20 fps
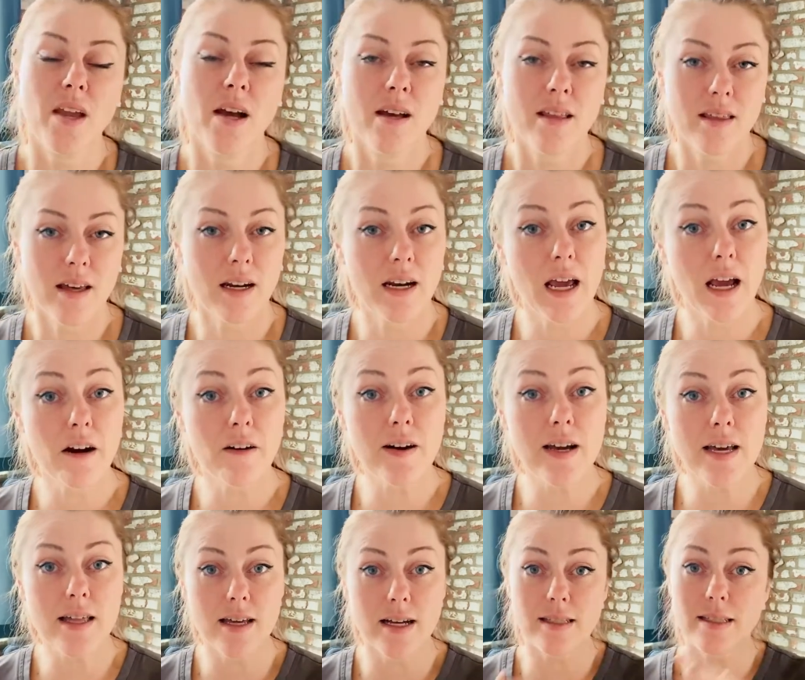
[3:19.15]
That
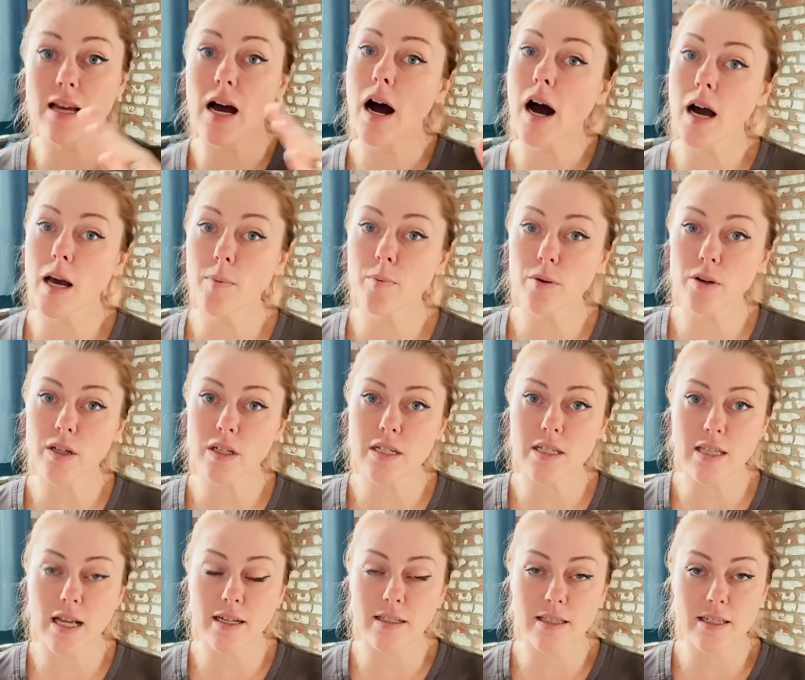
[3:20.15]
area that's
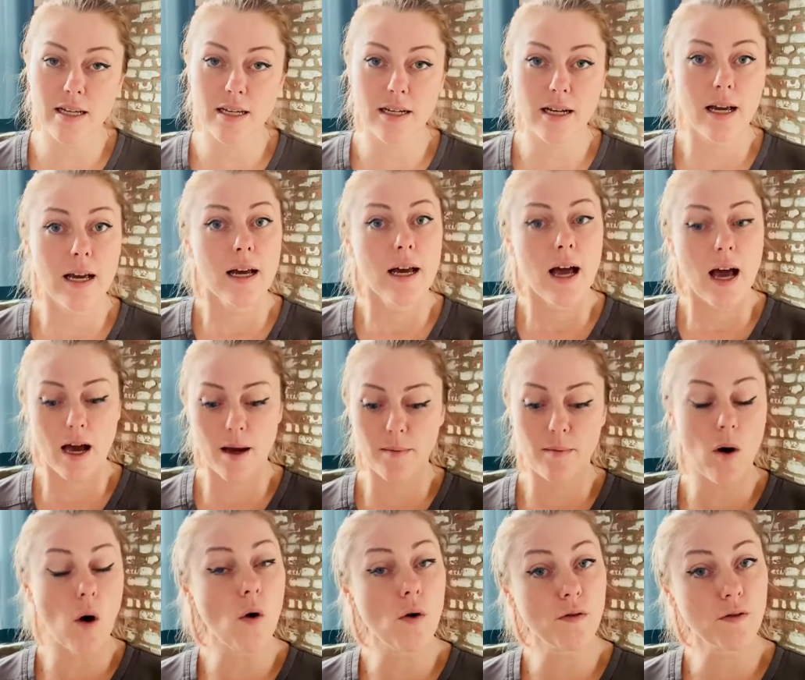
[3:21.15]
hyperextended
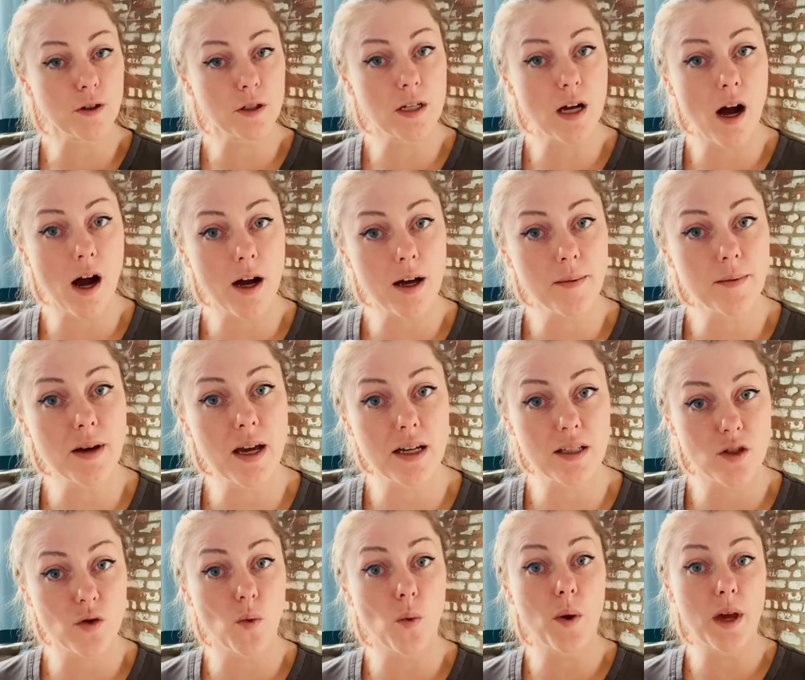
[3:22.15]
and over time
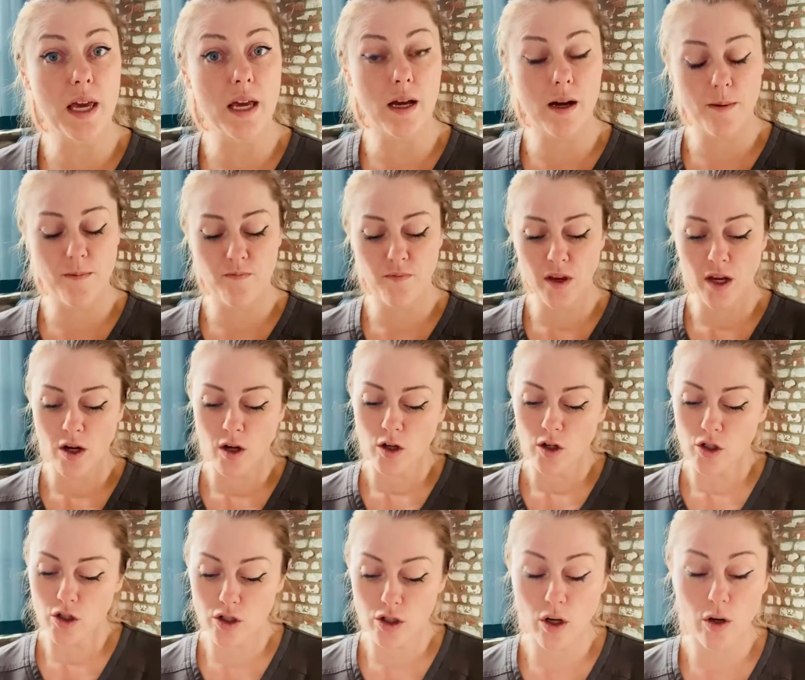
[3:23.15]
gets weak.
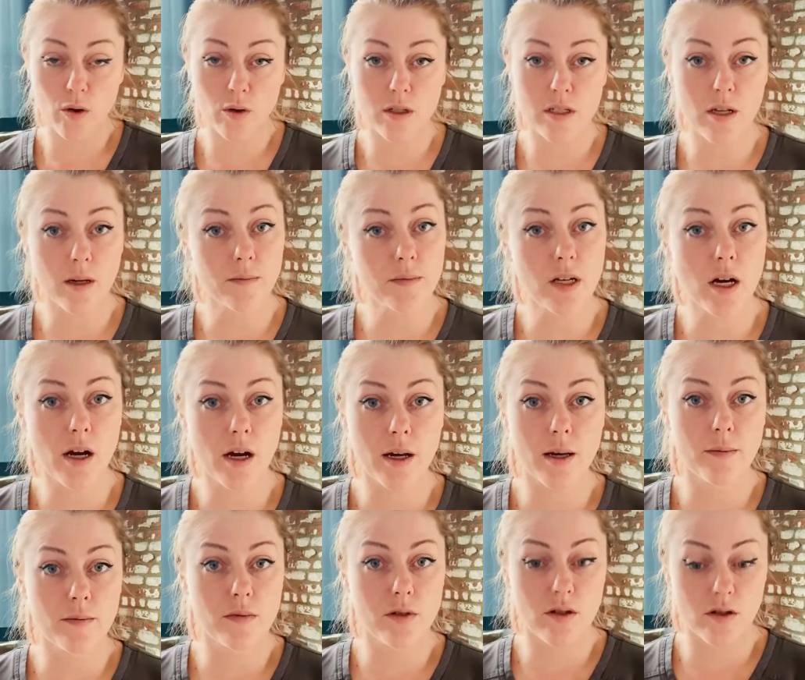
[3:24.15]
So
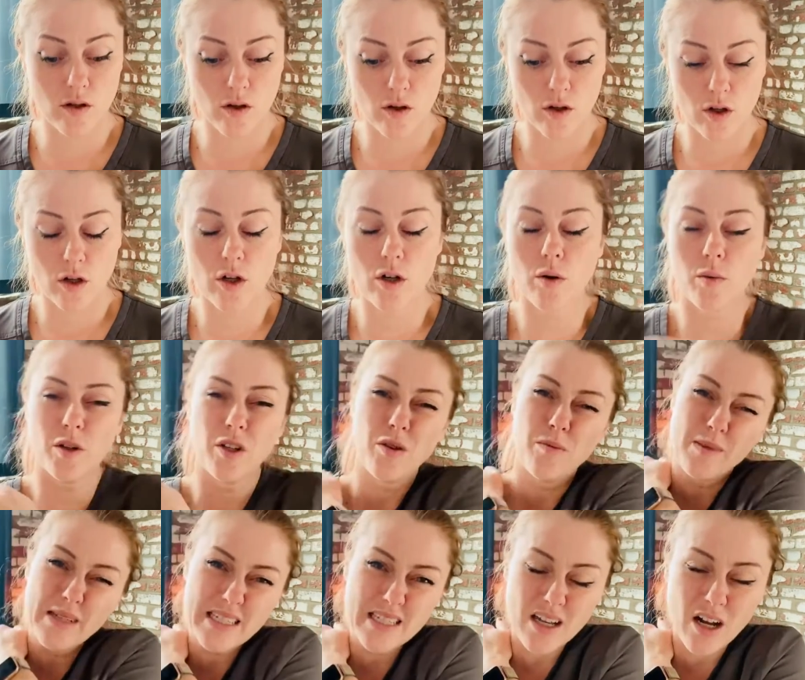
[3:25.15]
sometimes, when you
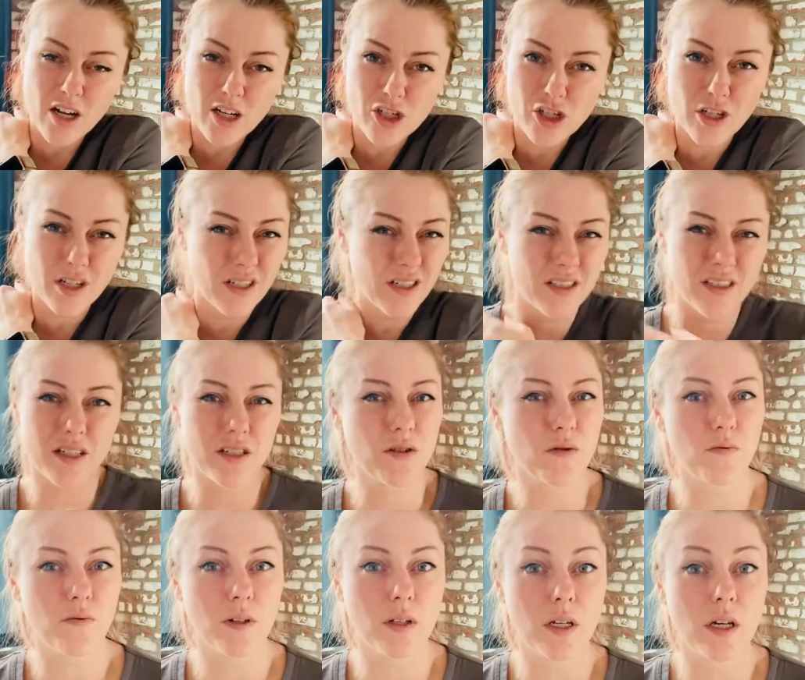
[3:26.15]
massage it and it doesn't
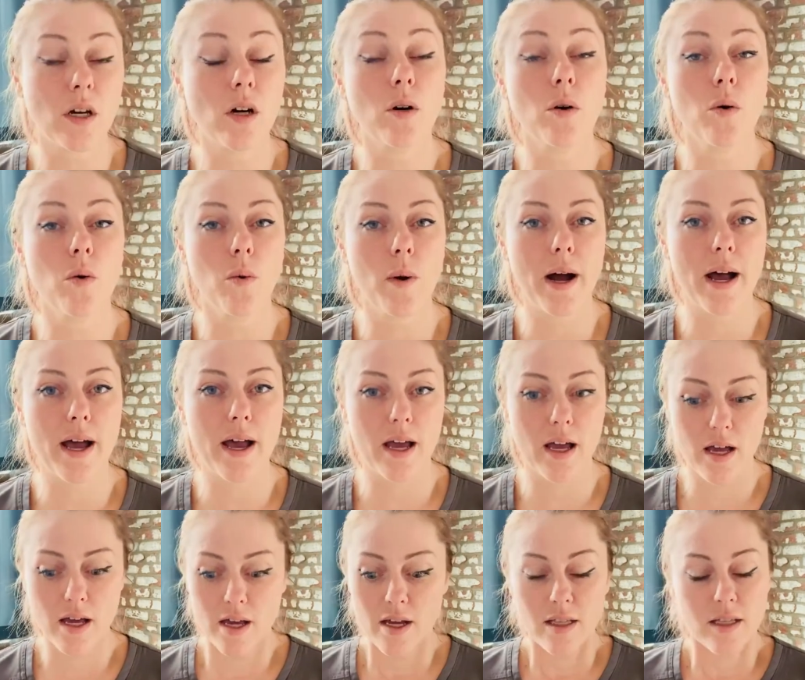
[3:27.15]
really go away,
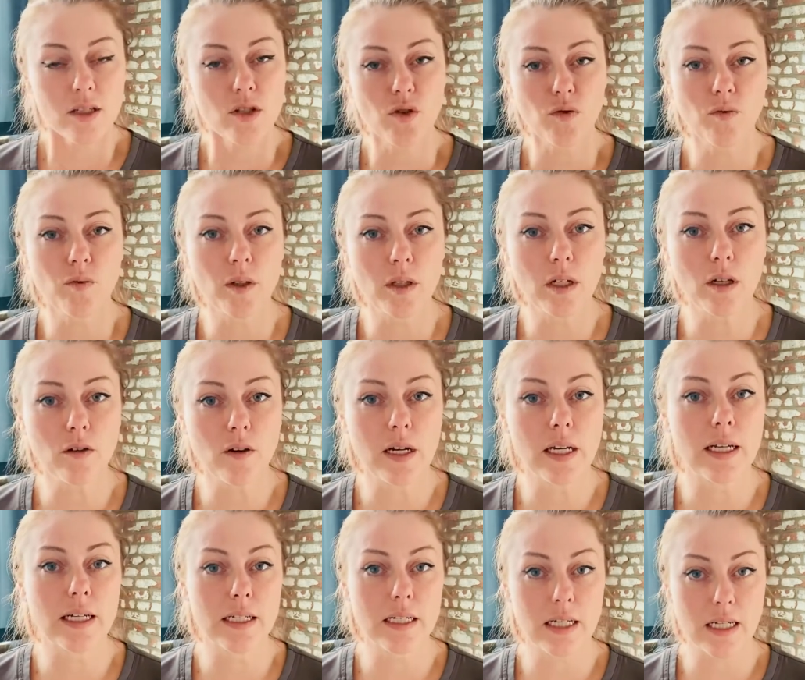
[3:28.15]
that's a really
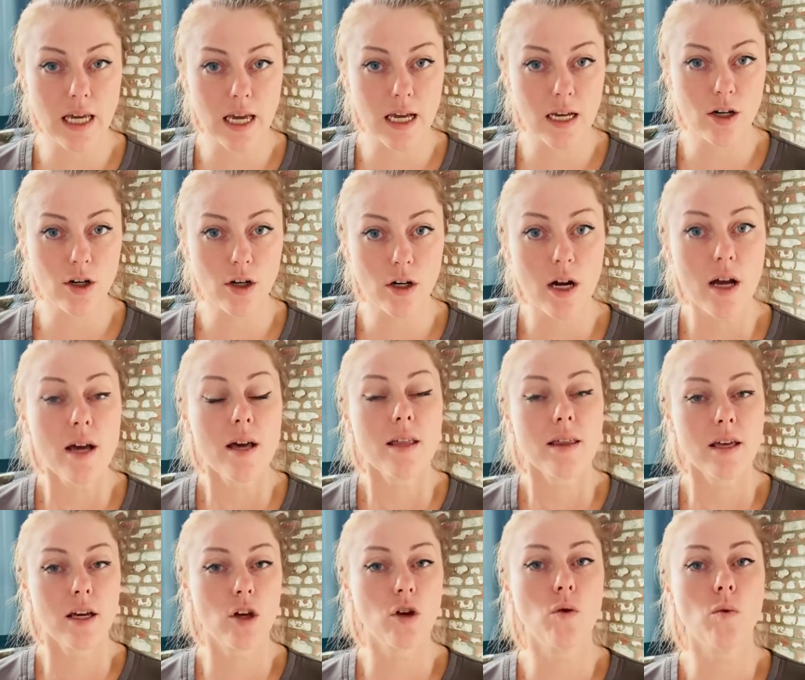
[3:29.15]
great indicator
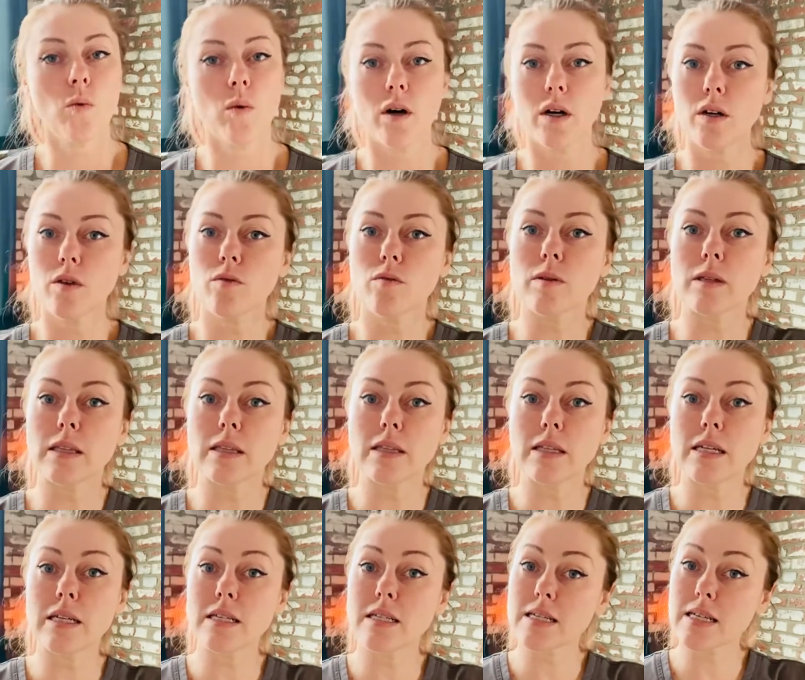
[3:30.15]
that you want to
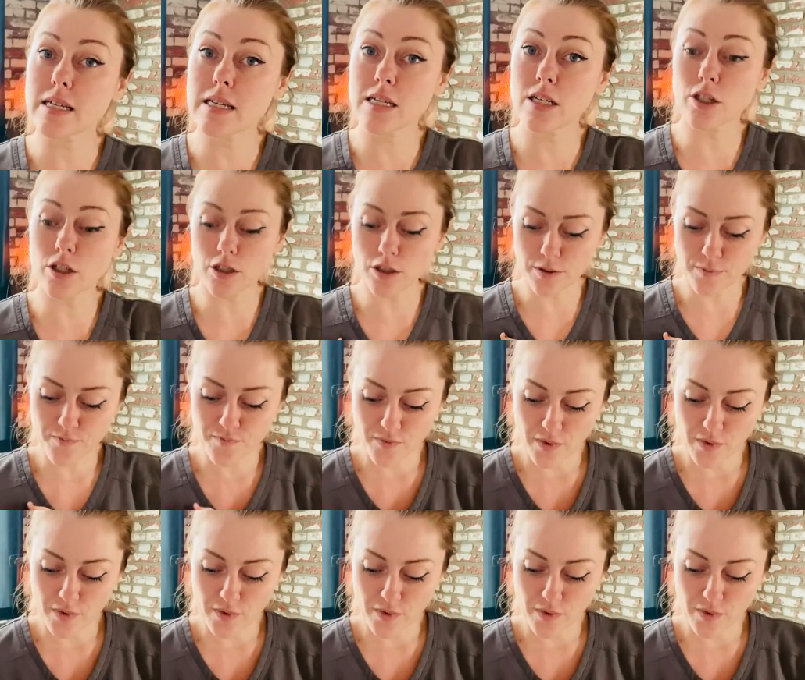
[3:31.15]
release here.